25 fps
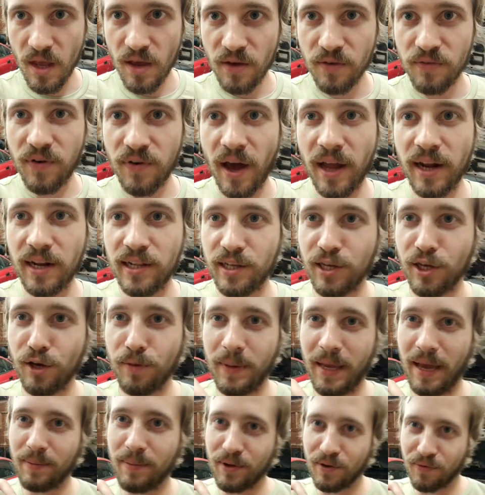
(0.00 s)
Finally, you'll
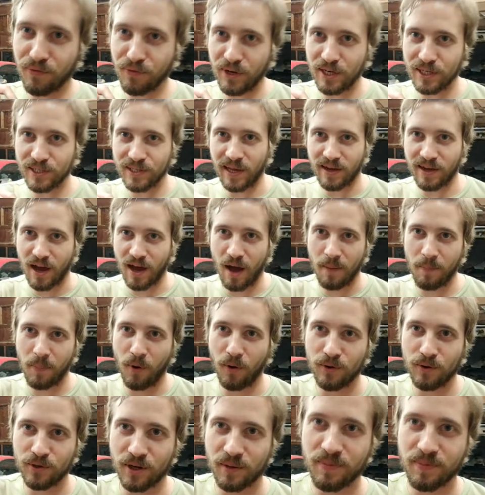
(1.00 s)
be able to finish that cup
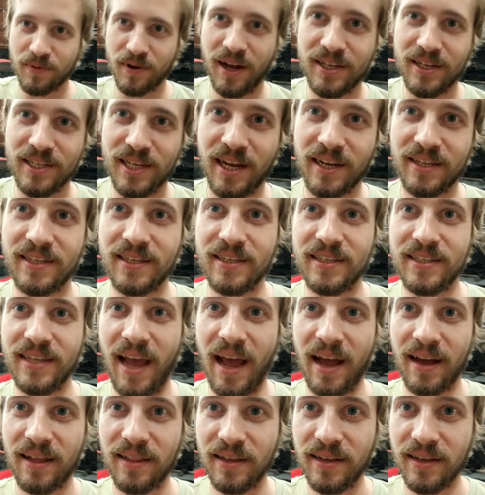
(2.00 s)
holder project.
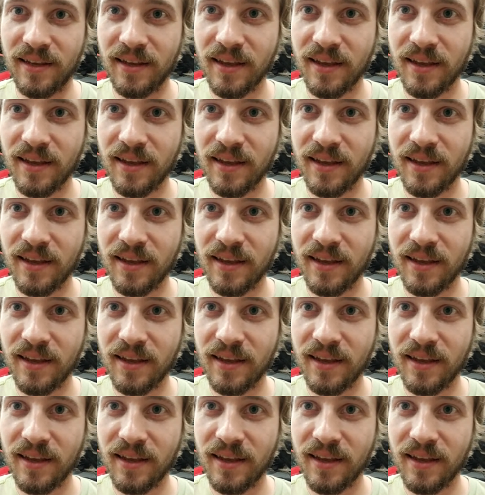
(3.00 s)
Exactly.